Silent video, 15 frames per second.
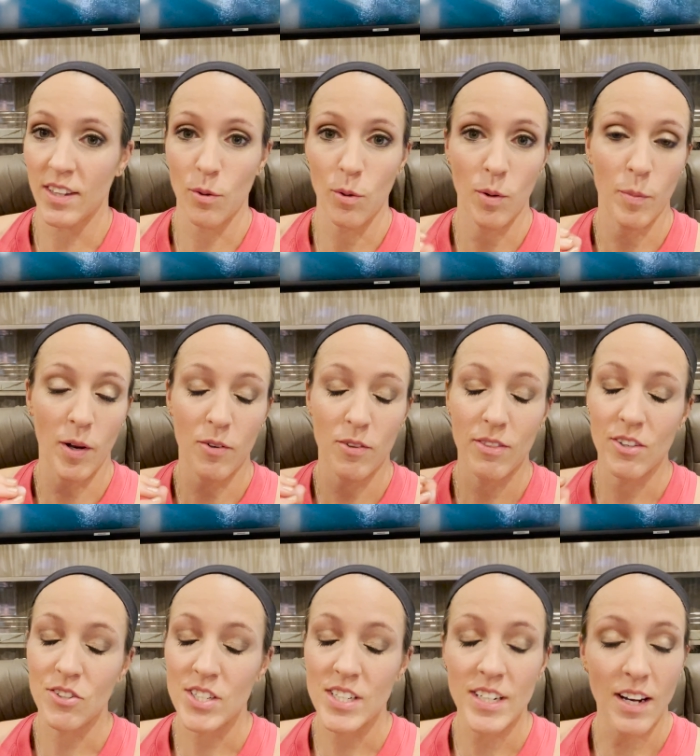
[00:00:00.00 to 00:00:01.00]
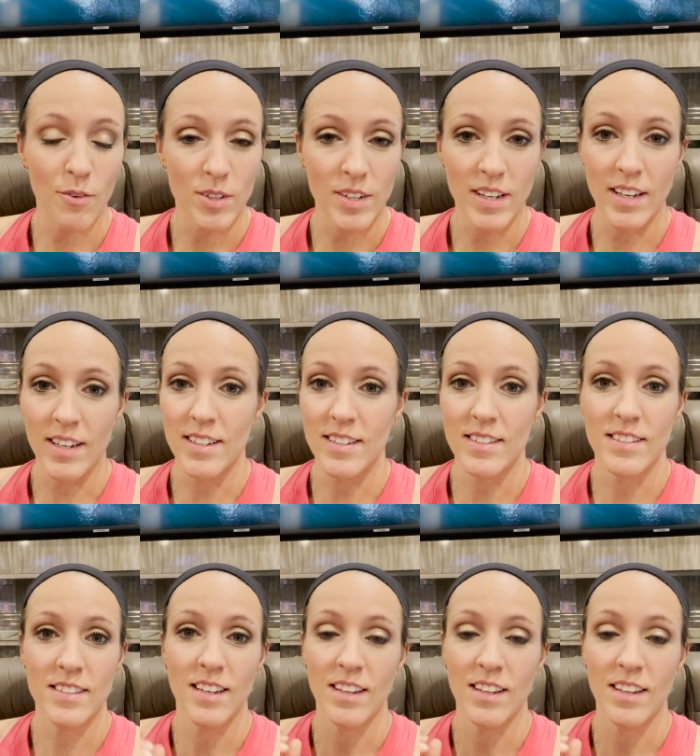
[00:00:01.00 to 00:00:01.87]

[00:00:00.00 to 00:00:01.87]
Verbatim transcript: There were about 13 hour days